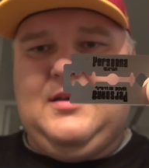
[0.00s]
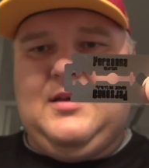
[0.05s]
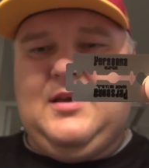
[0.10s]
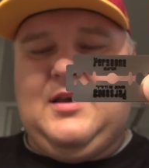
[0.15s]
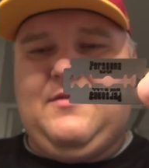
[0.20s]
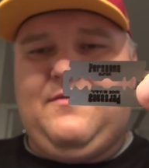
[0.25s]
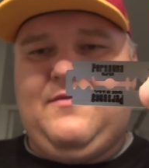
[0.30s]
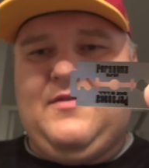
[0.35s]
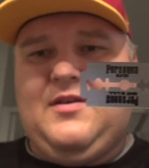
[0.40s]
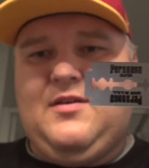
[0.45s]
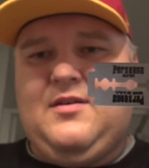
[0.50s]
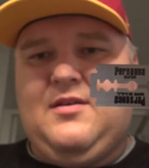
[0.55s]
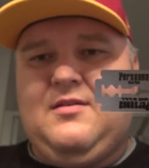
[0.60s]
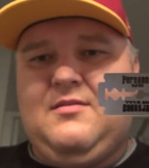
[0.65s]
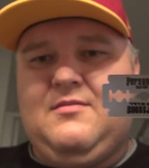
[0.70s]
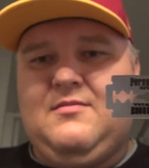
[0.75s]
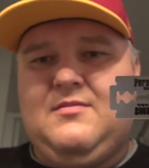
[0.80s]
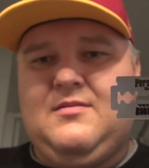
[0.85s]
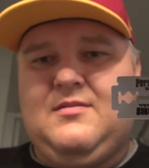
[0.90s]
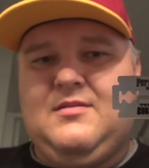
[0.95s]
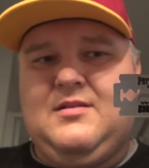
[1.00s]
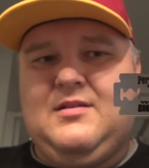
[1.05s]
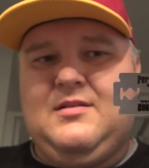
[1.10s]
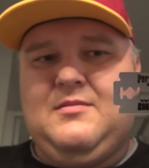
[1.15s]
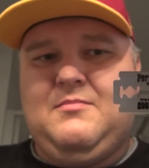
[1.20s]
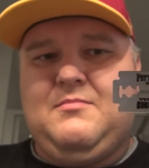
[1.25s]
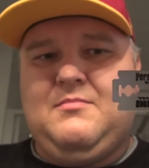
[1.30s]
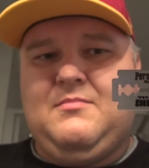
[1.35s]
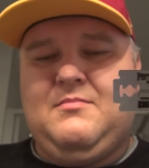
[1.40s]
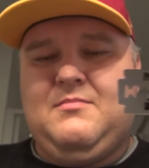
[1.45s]
have a
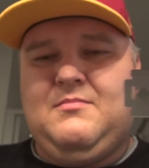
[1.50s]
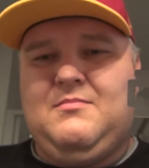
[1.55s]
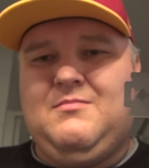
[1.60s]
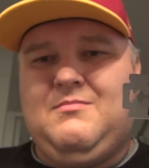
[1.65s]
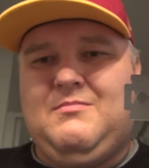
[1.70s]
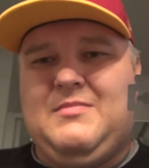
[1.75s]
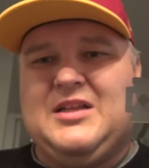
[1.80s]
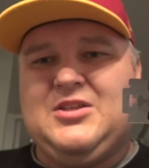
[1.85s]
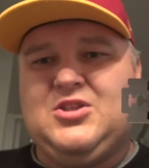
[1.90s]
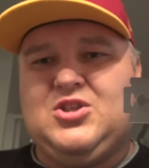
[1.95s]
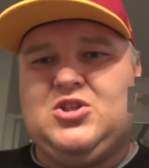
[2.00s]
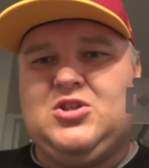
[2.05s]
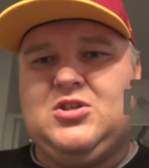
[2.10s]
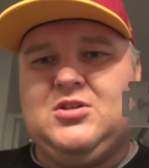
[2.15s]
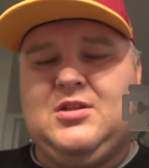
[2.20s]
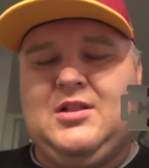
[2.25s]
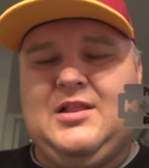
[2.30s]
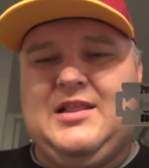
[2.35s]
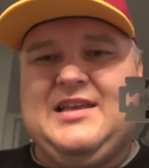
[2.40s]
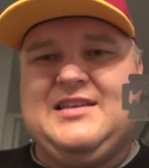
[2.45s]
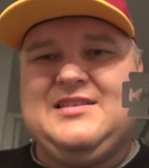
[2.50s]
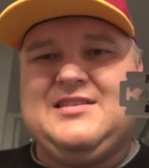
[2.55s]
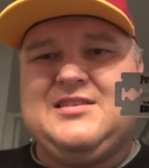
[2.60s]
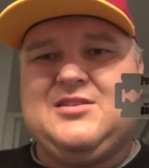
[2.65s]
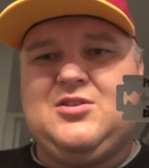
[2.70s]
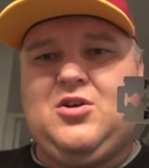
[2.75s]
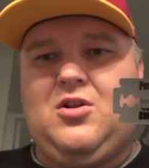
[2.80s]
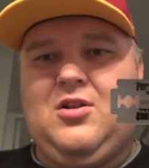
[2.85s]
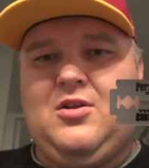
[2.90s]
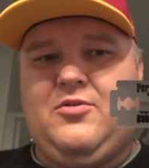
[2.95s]
much less
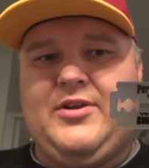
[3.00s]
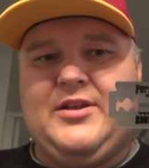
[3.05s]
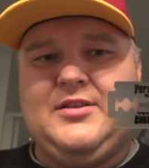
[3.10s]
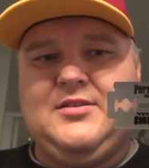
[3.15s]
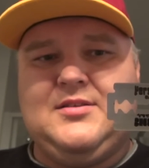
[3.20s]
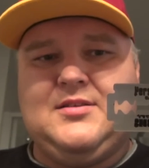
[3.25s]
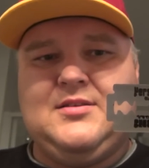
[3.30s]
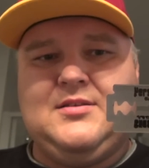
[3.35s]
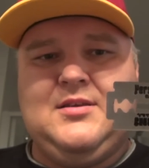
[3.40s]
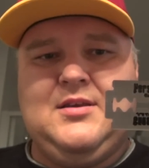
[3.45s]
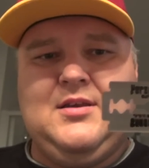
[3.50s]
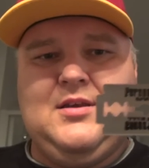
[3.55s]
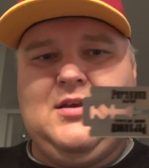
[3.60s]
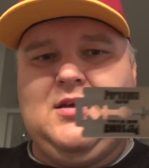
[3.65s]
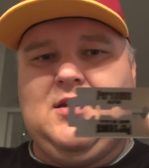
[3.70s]
tolerance